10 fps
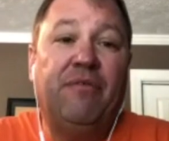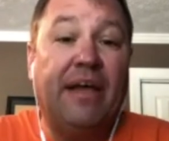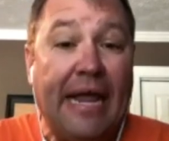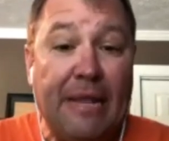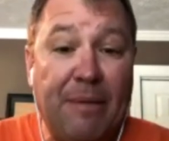got
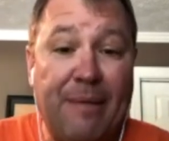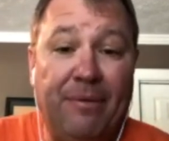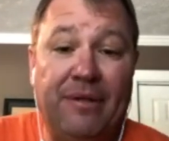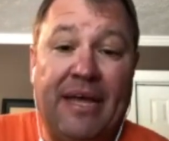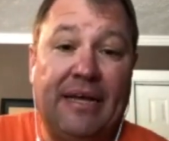80 people
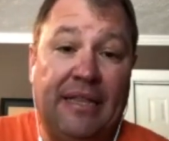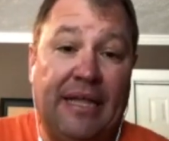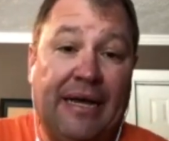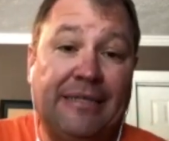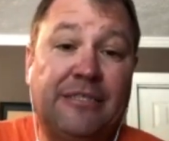in that
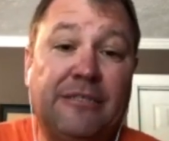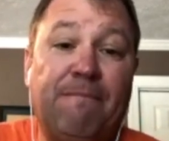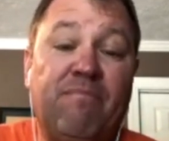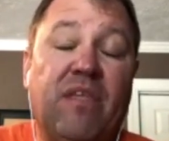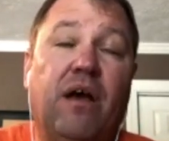class.
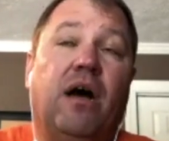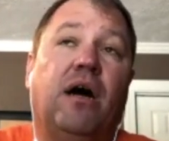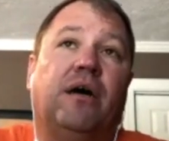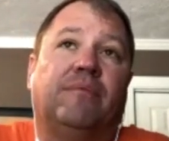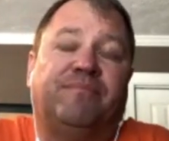
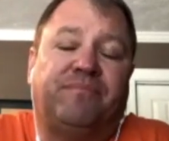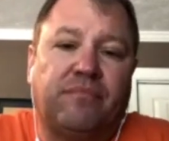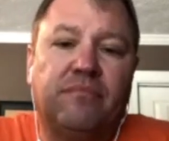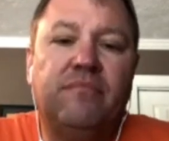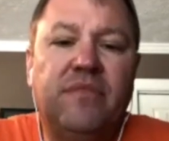Um,
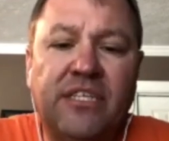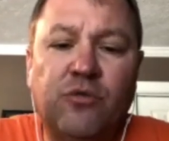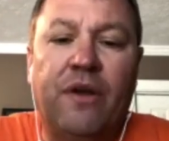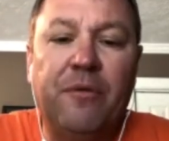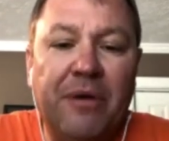it's
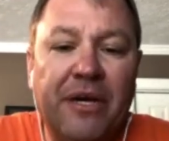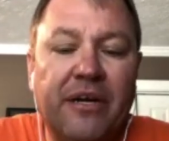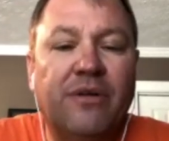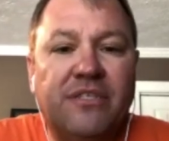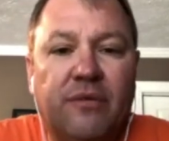one of the bigger
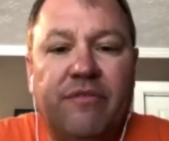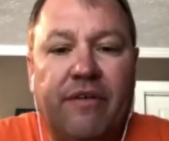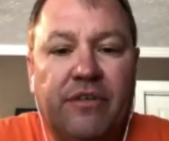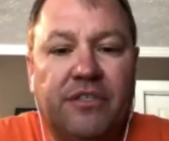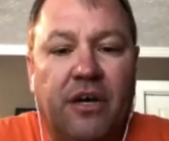ones that we've
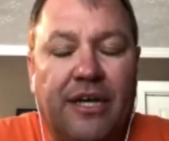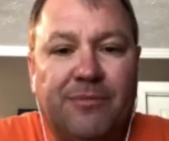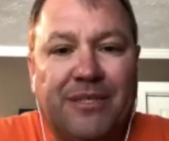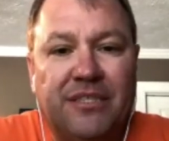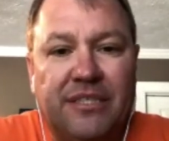ever taught,
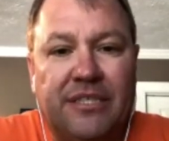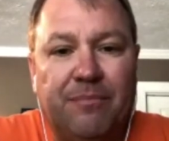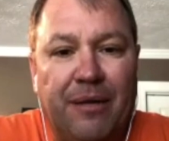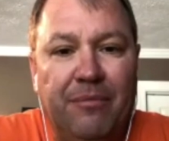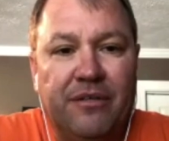especially in a
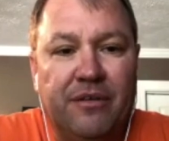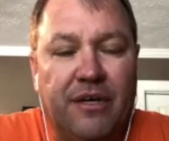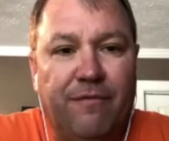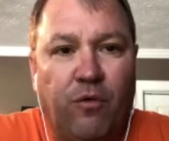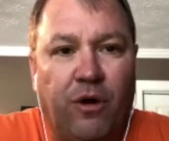public uh,
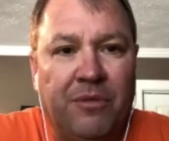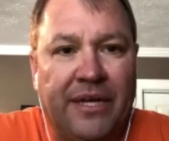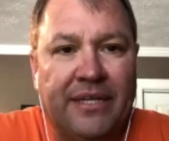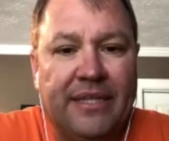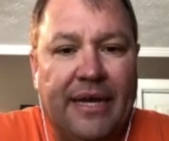forum
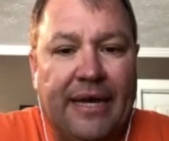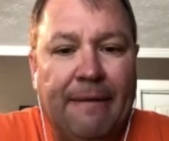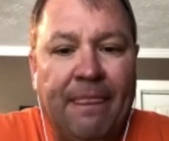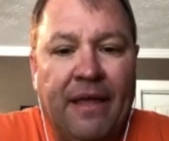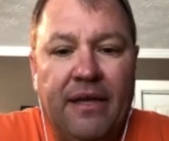like that.
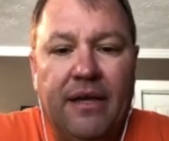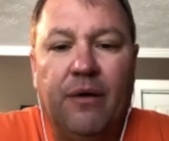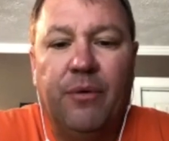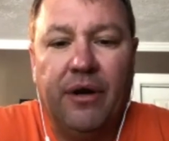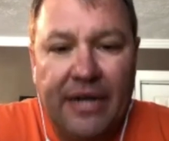Uh,
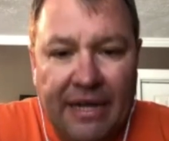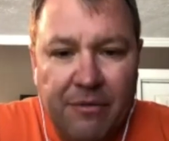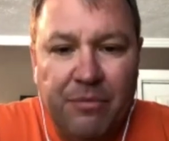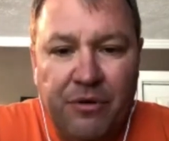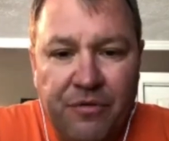we are awesome. going to have a
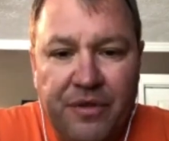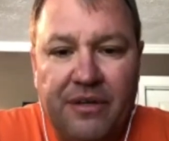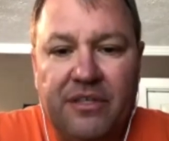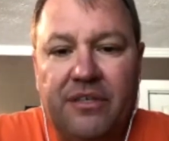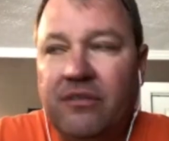booth there
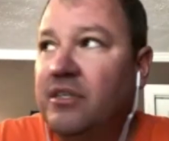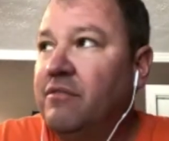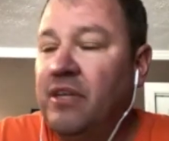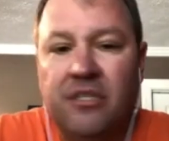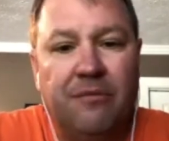at the huge
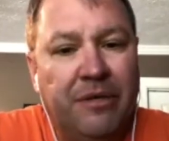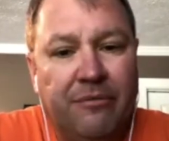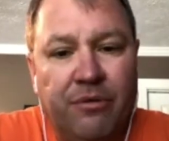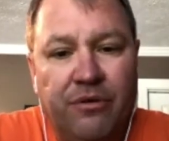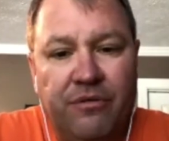convention, big
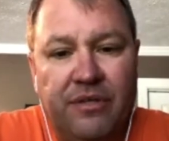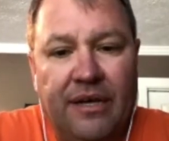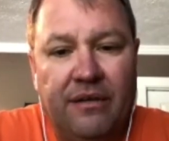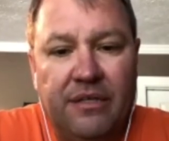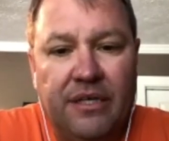booth
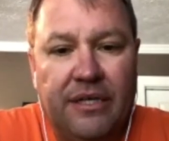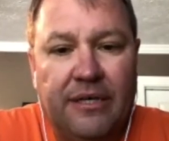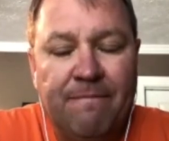down uh,